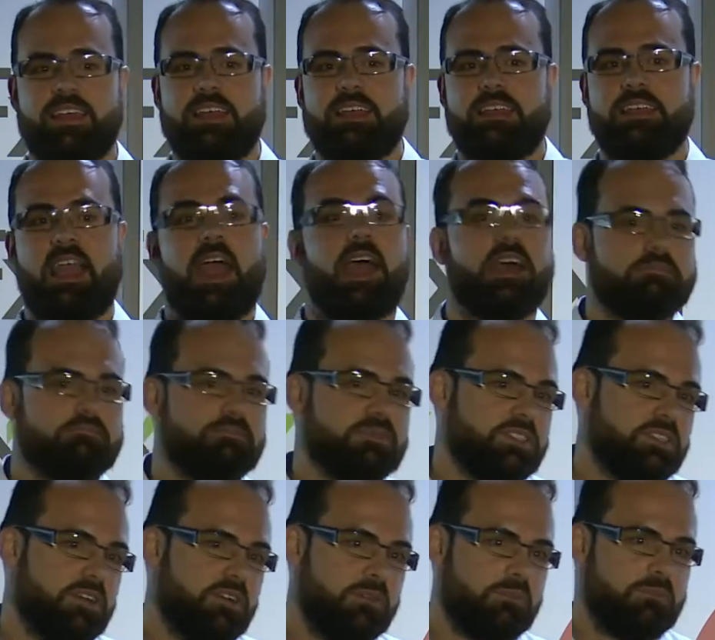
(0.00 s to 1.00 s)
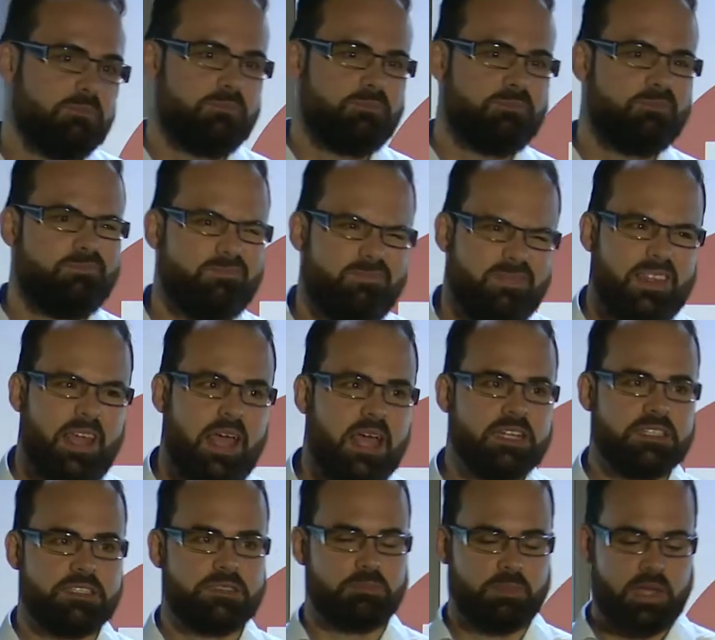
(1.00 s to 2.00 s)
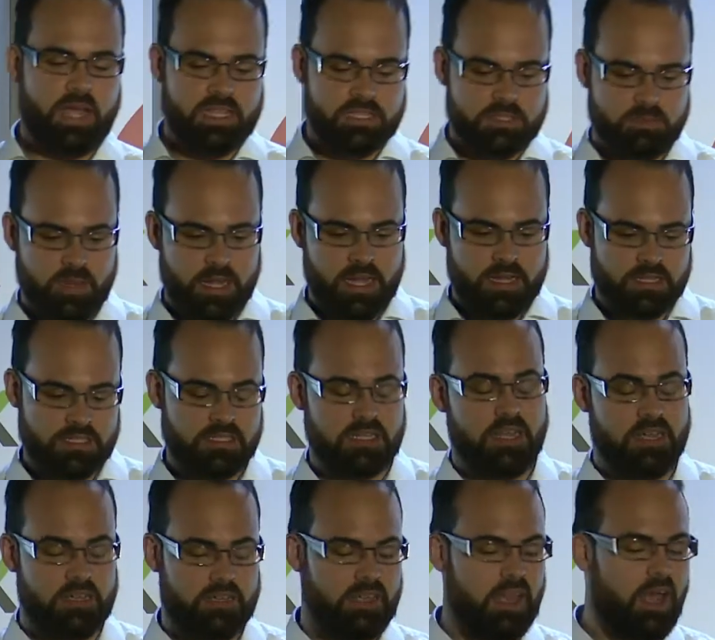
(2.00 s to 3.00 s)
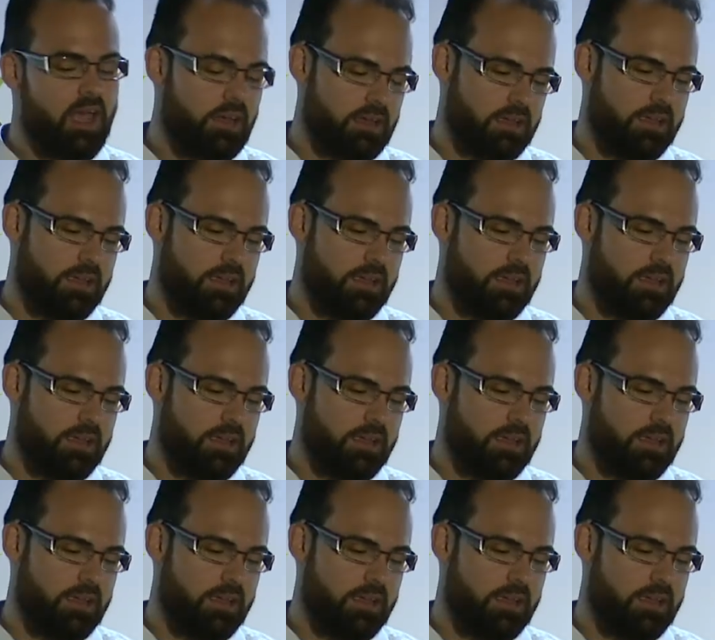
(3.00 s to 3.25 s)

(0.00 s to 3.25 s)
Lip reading: Yeah, so case made, it's like, yeah,